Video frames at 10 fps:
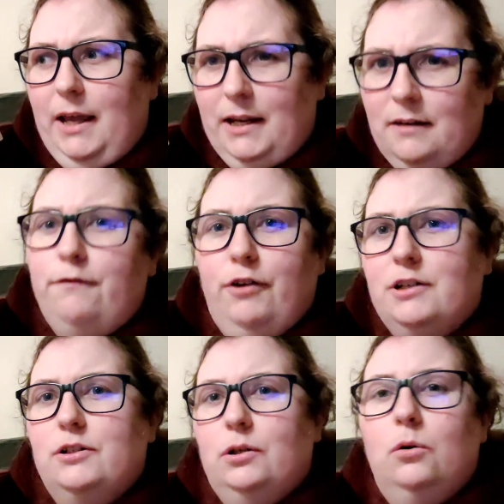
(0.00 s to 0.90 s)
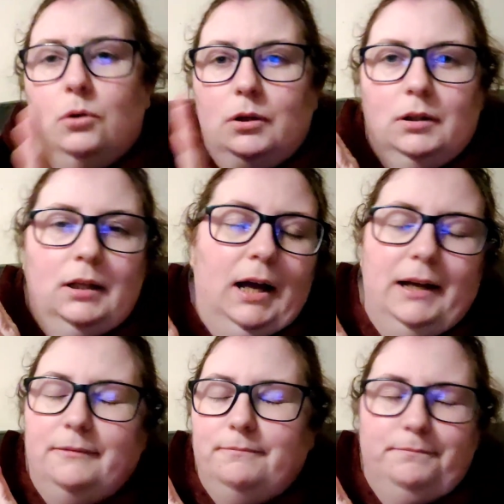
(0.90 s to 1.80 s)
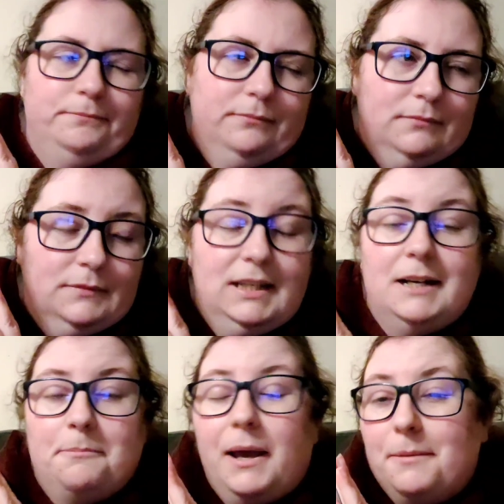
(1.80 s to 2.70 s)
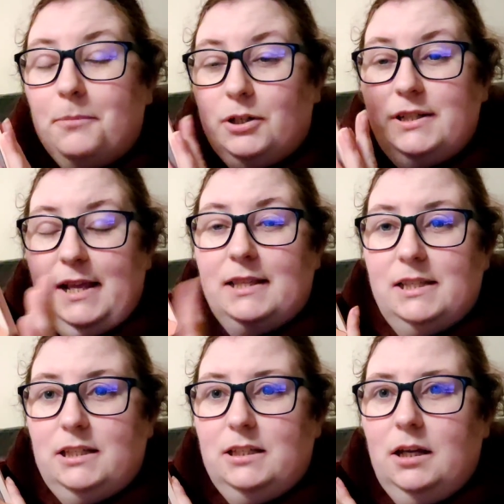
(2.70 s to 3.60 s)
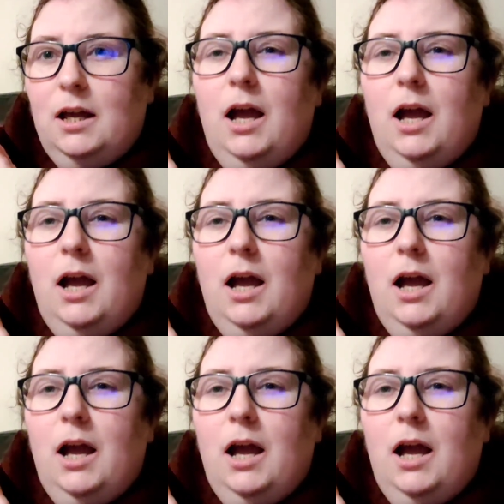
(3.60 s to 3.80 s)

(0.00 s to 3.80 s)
in a French school didn't make much sense.